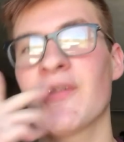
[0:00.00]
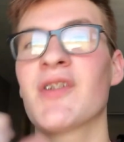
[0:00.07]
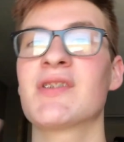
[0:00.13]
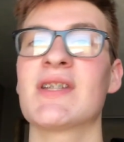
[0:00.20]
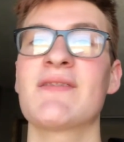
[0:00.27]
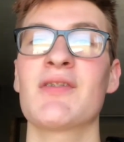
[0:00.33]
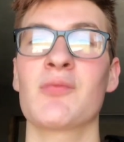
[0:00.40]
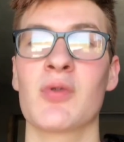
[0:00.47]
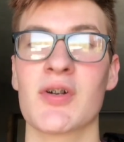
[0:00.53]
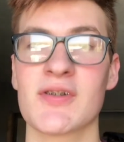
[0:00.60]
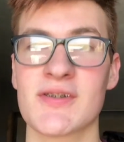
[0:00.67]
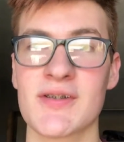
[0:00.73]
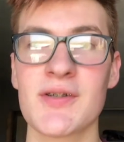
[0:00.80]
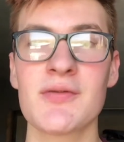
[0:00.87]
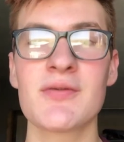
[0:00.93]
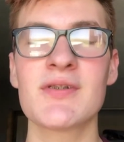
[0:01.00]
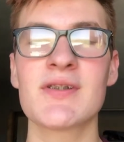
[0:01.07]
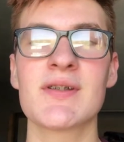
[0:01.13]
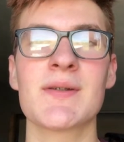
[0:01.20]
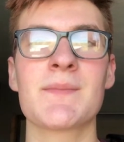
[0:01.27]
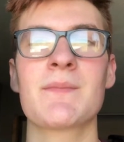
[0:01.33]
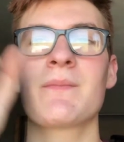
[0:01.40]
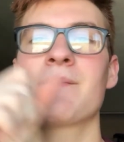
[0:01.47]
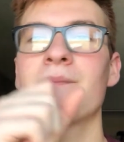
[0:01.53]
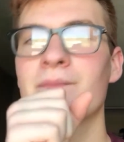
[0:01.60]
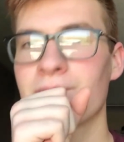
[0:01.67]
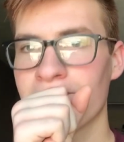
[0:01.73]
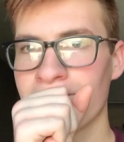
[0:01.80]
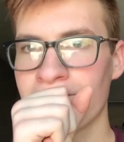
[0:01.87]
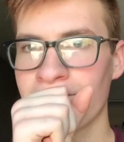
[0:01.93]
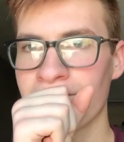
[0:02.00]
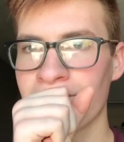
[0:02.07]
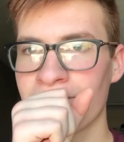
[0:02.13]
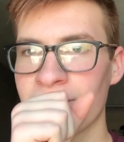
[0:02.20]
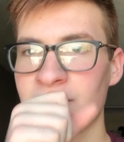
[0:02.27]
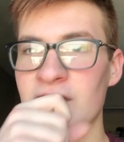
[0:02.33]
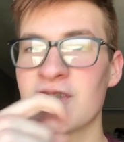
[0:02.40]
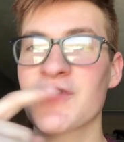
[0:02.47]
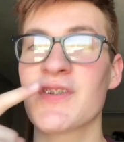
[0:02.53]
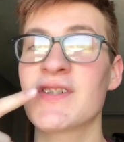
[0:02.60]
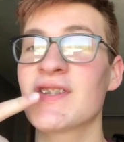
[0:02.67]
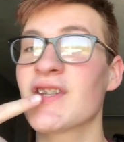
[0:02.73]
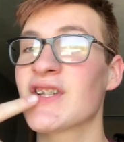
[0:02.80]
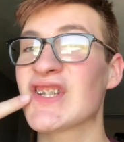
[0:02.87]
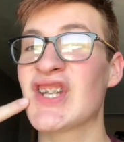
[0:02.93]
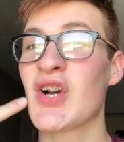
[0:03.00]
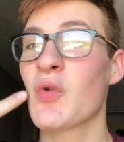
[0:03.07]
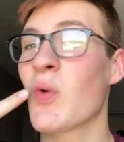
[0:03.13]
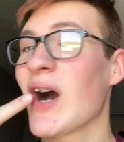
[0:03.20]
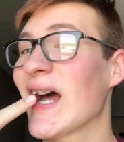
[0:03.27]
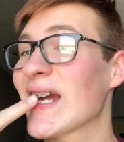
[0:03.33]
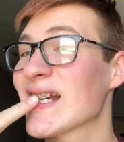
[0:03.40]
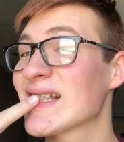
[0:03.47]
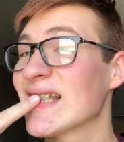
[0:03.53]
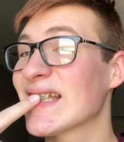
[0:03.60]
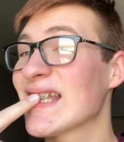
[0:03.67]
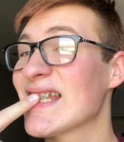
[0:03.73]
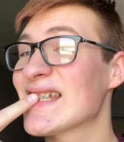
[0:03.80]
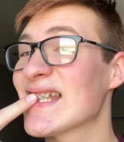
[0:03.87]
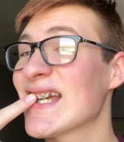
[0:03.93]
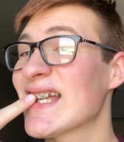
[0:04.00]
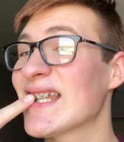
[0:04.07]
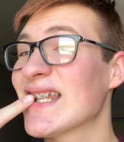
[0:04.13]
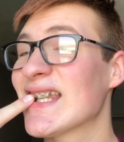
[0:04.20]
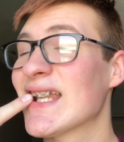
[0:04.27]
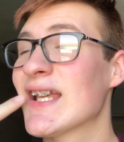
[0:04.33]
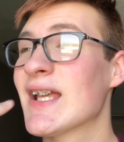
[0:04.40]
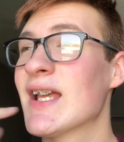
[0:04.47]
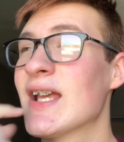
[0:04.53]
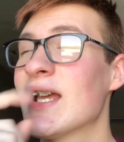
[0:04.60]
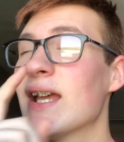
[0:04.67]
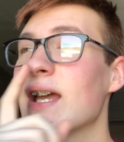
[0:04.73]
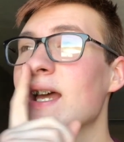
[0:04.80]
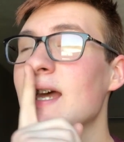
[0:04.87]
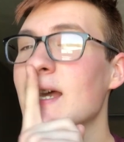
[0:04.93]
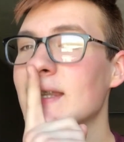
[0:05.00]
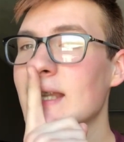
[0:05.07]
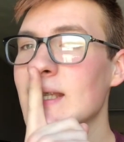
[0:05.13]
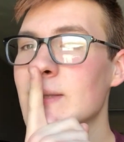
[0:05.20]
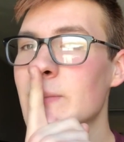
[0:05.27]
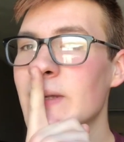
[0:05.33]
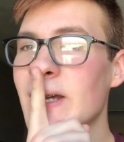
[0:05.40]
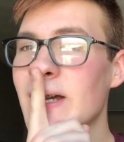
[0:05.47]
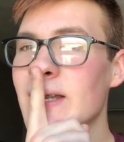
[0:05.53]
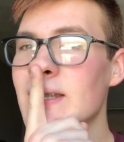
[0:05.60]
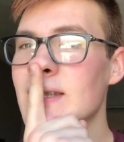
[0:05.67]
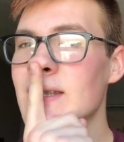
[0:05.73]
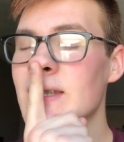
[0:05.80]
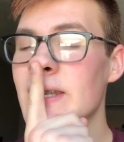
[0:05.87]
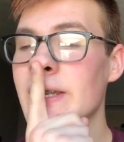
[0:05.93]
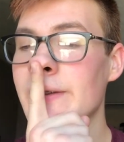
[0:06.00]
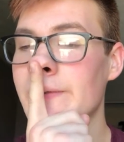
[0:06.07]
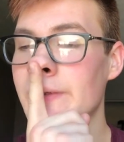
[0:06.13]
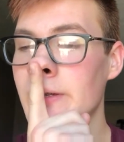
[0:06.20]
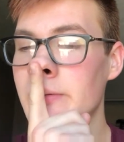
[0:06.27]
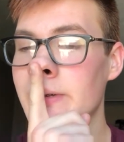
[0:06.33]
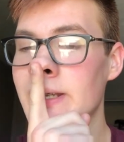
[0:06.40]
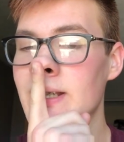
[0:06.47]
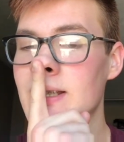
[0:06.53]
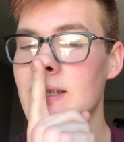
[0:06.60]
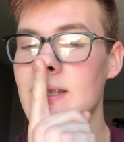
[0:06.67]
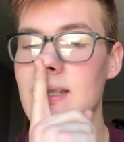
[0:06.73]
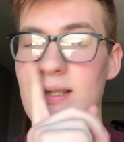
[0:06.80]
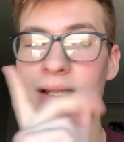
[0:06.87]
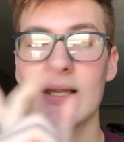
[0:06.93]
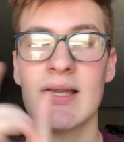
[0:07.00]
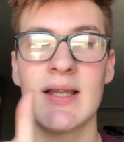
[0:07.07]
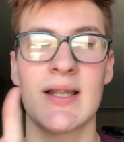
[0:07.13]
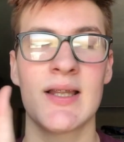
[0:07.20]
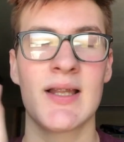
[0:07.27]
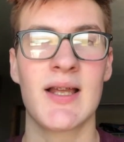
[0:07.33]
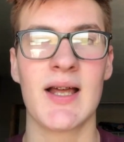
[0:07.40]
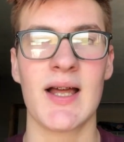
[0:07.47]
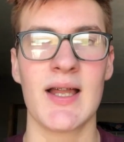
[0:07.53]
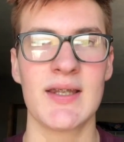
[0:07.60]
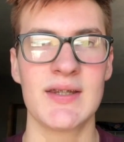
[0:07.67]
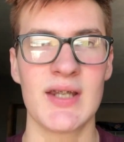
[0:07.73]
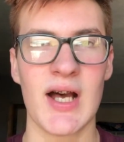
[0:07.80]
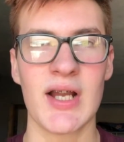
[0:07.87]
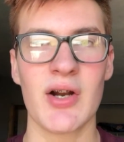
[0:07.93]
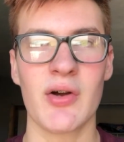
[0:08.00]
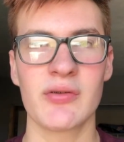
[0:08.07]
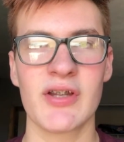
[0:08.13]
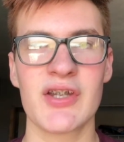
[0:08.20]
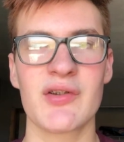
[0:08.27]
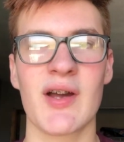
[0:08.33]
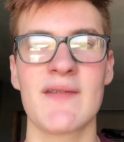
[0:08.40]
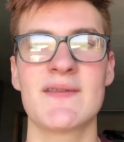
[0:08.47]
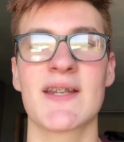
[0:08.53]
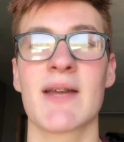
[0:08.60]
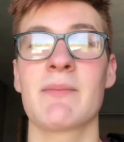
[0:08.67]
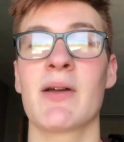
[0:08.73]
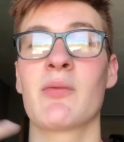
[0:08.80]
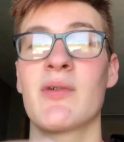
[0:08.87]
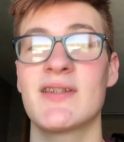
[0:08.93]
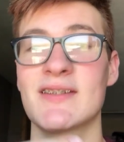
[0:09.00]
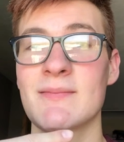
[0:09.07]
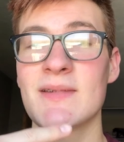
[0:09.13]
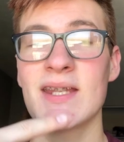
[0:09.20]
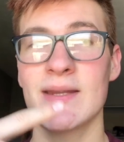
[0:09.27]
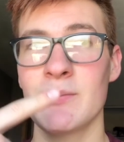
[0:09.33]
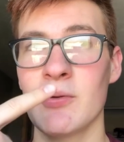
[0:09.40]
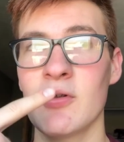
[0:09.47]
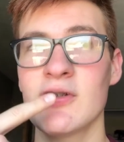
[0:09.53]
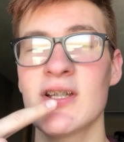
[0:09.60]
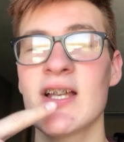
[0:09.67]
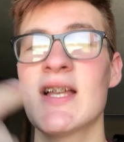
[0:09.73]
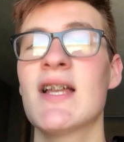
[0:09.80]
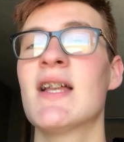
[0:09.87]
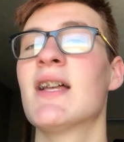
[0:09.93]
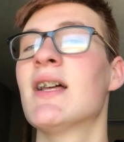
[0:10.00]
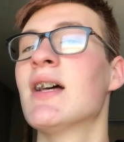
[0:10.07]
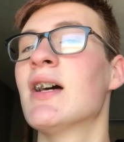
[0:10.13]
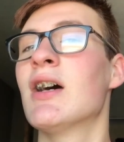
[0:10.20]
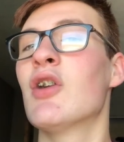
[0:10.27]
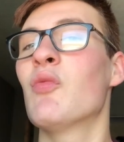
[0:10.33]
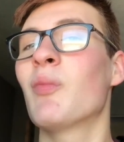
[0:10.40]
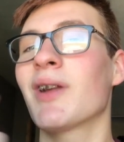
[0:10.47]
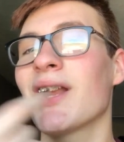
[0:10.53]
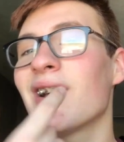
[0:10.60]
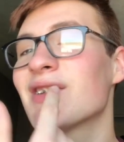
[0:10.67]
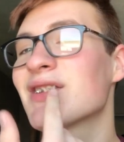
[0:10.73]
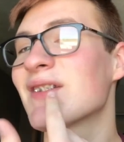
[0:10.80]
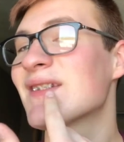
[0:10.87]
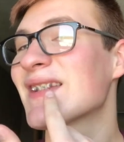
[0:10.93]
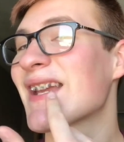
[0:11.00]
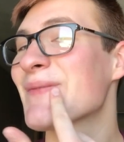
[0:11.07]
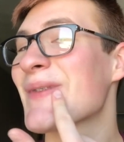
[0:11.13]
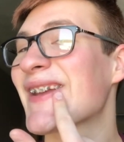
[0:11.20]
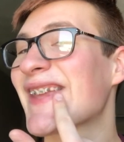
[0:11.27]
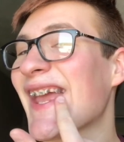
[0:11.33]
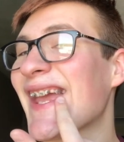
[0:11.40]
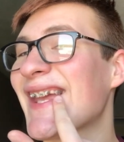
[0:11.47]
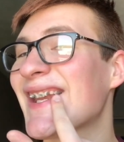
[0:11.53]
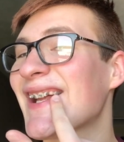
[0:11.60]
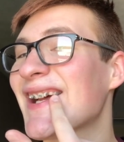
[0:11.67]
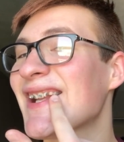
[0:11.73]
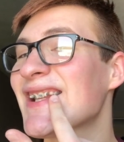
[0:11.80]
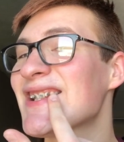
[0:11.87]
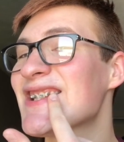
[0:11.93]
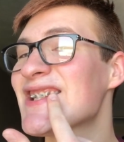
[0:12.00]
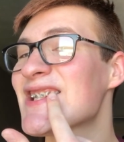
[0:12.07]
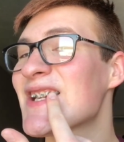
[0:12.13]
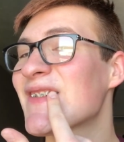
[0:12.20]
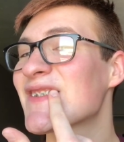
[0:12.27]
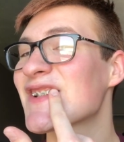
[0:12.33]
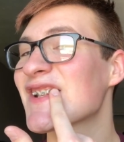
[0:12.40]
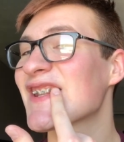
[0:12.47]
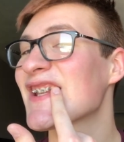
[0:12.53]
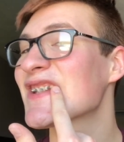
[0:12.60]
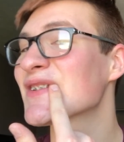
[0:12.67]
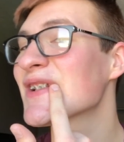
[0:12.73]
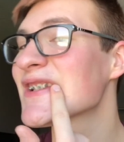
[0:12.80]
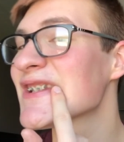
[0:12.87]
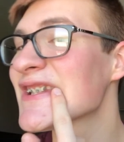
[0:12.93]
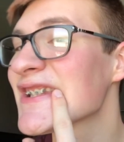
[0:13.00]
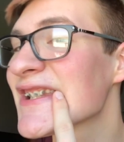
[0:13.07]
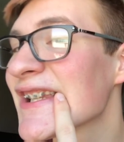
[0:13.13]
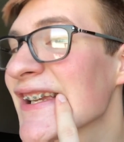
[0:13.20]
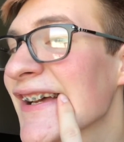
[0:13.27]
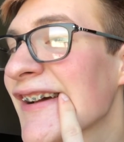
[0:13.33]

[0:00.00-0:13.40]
there's even worse news. There's a reason there's no wires on these yet, and that's because in a few weeks, not only do I have to get my wisdom teeth pulled, but I also have to get my canines, which are these ones,